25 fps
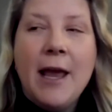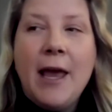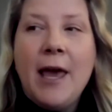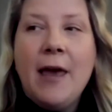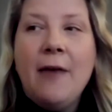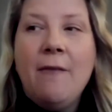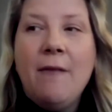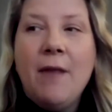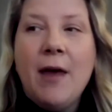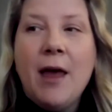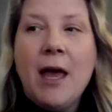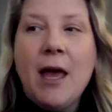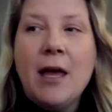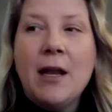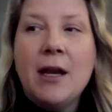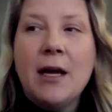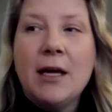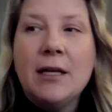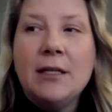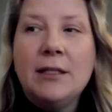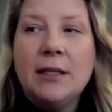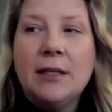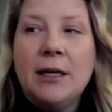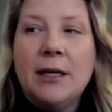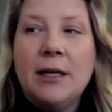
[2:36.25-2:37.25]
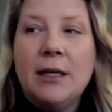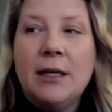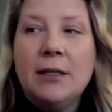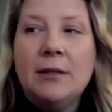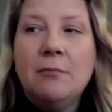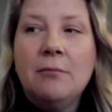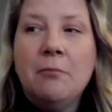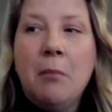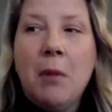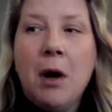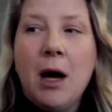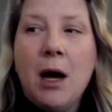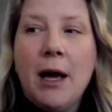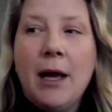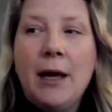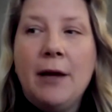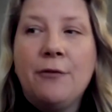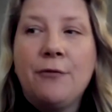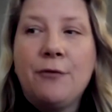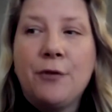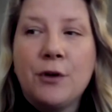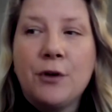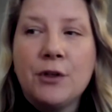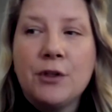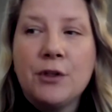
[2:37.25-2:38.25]
And then I did my
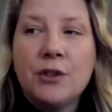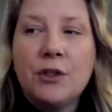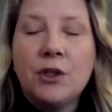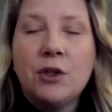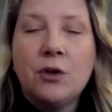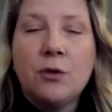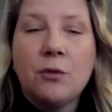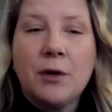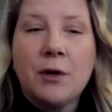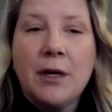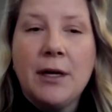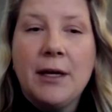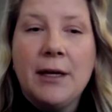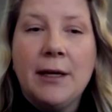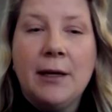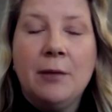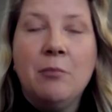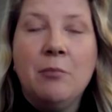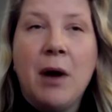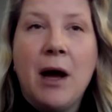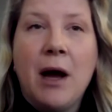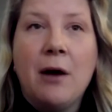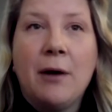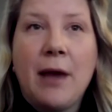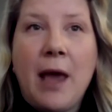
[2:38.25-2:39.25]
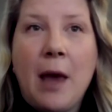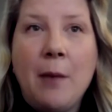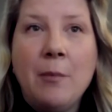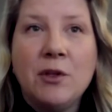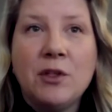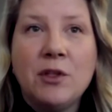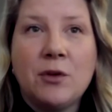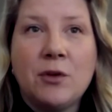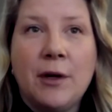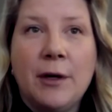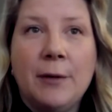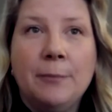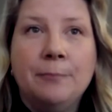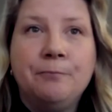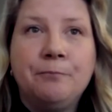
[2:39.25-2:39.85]
first degree in biochemistry.